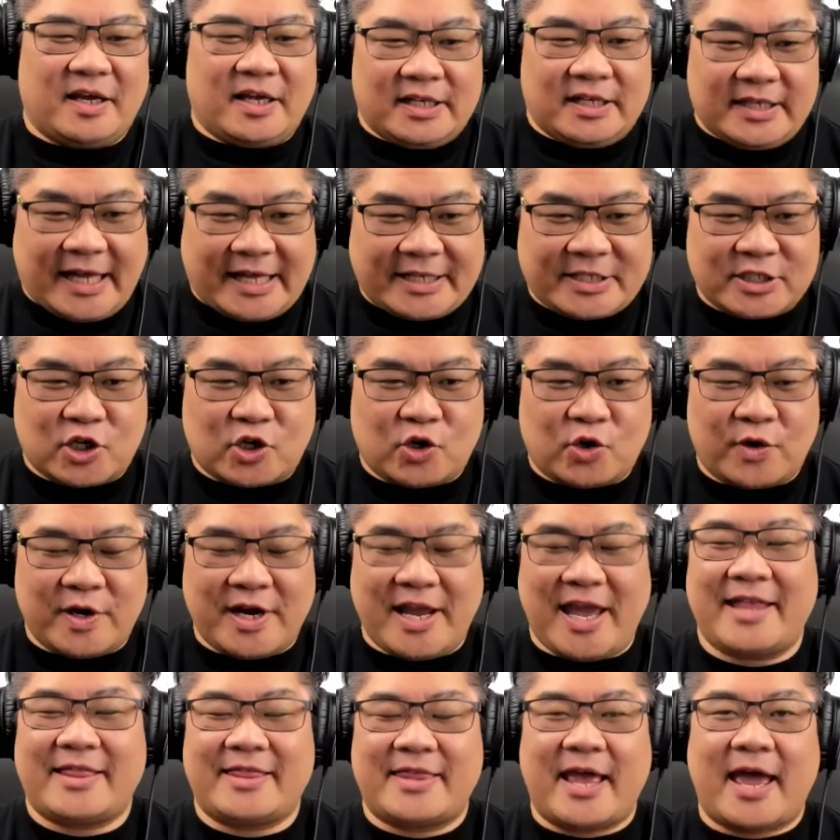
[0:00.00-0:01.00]
let's
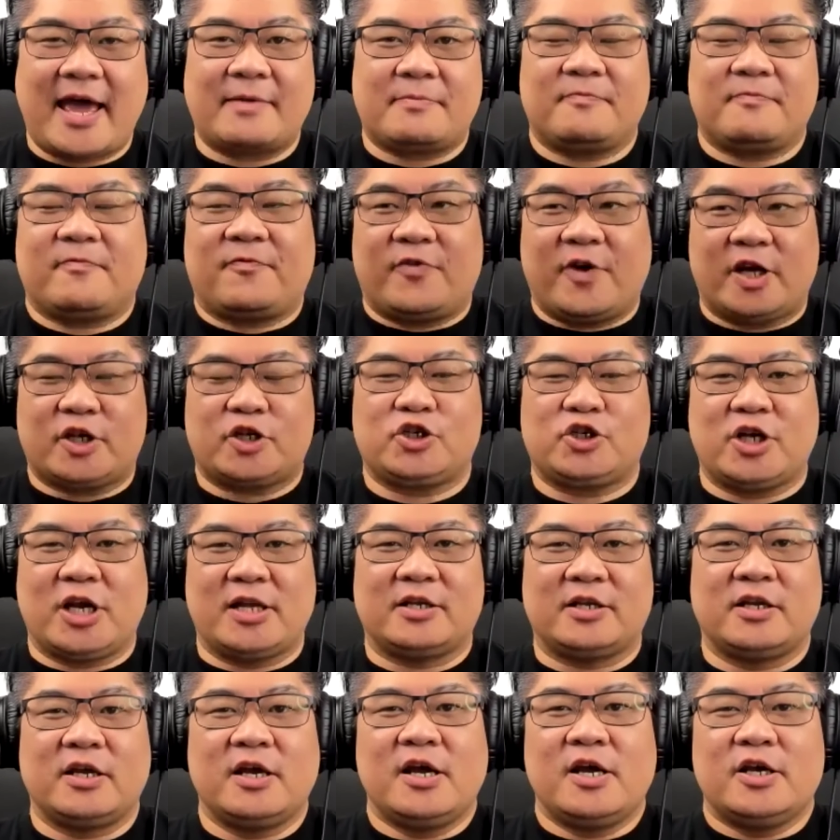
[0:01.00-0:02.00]
create that
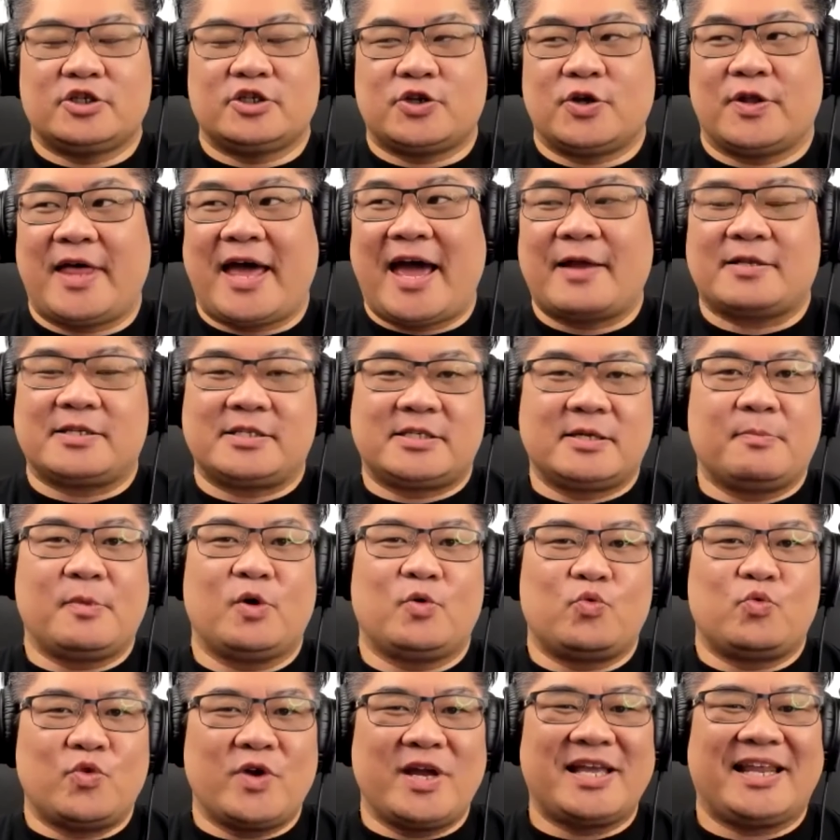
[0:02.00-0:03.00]
friction so that
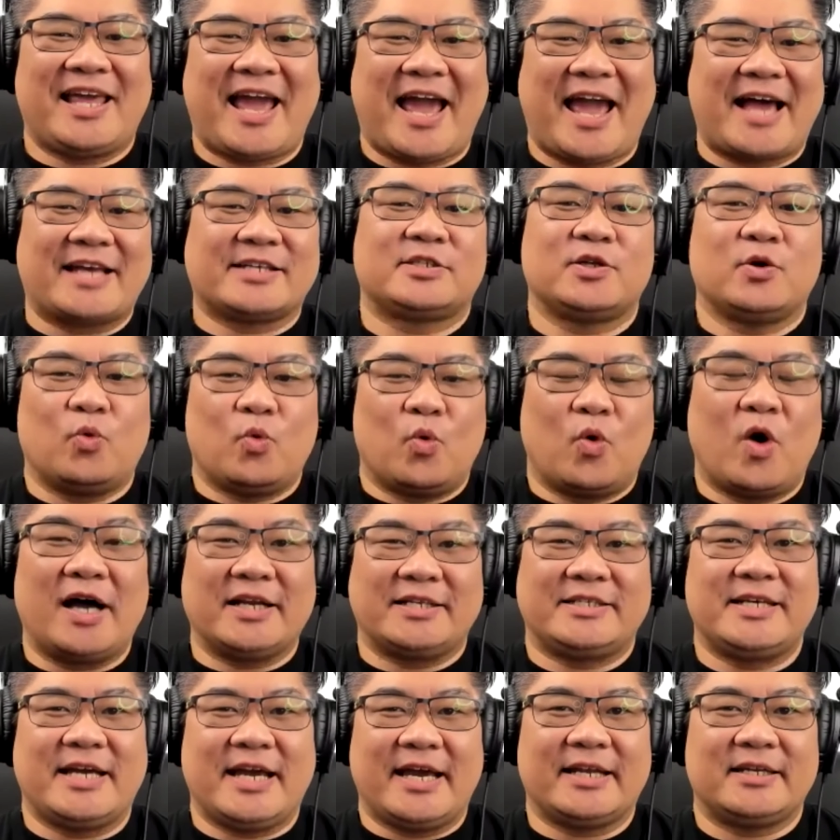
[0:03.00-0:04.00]
someone really has to
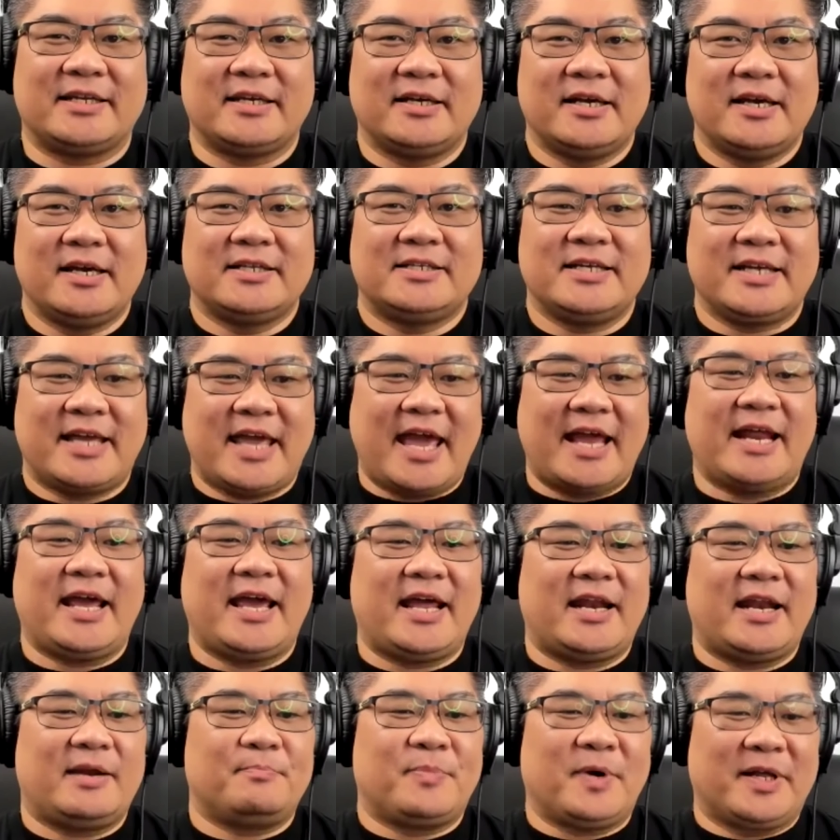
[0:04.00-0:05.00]
want it to get
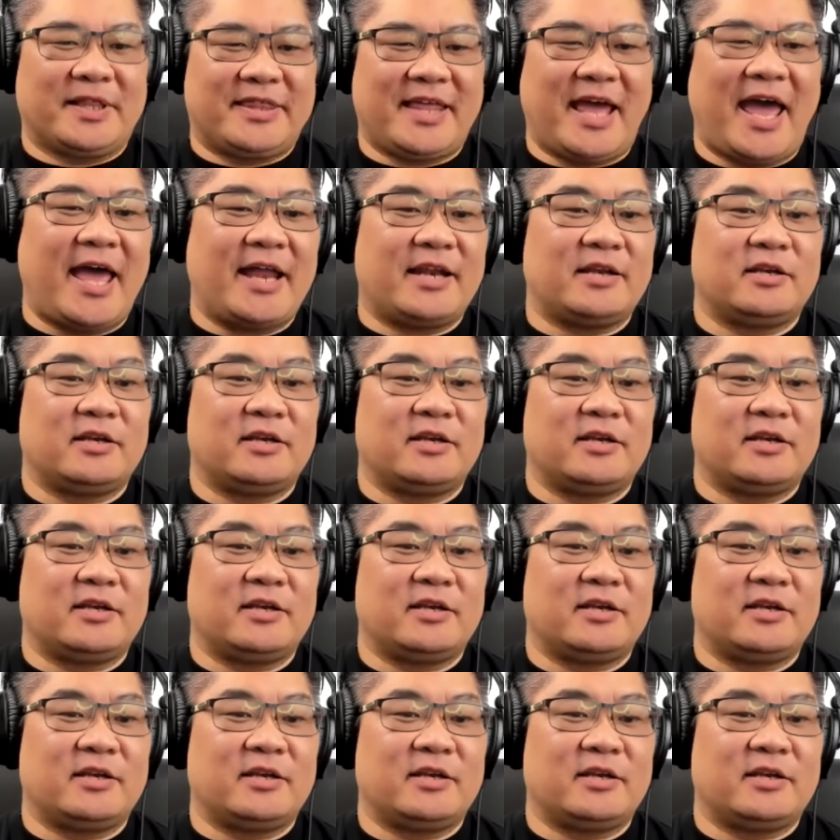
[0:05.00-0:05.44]
in but then